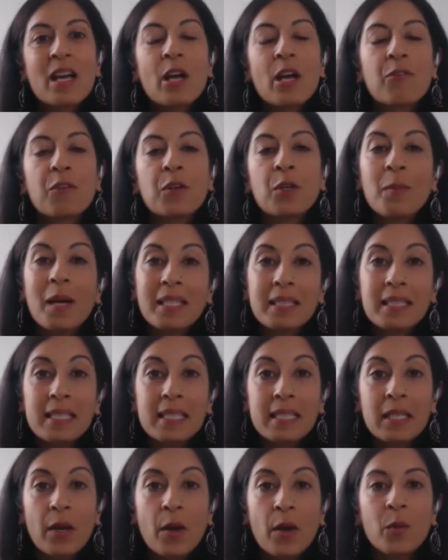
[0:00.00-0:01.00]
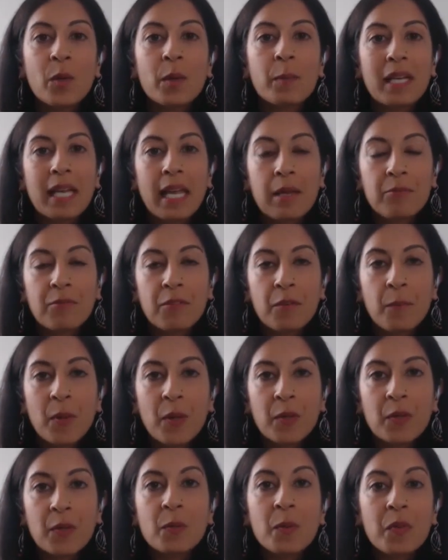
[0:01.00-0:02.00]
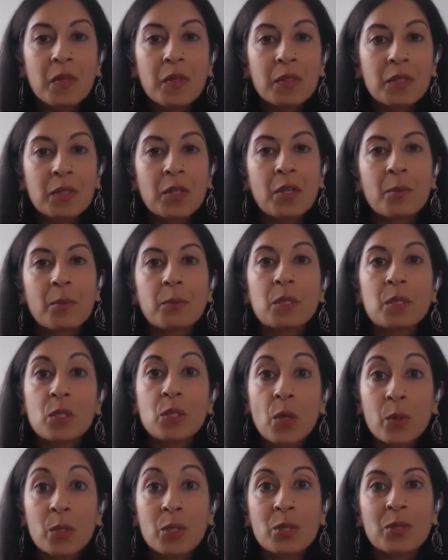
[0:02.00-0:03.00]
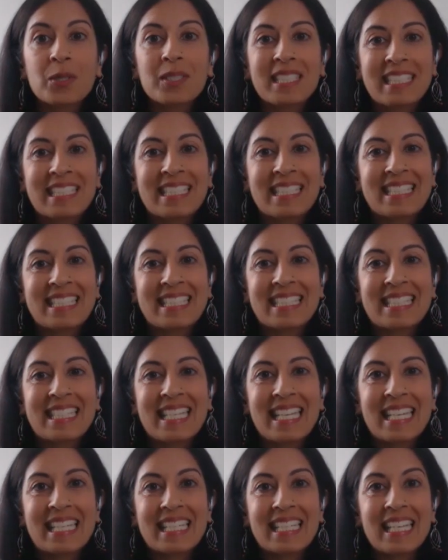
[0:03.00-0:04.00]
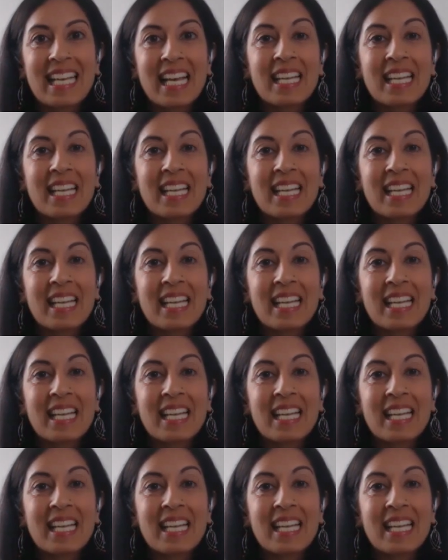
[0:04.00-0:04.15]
A few months ago, we became familiar with the term social distancing,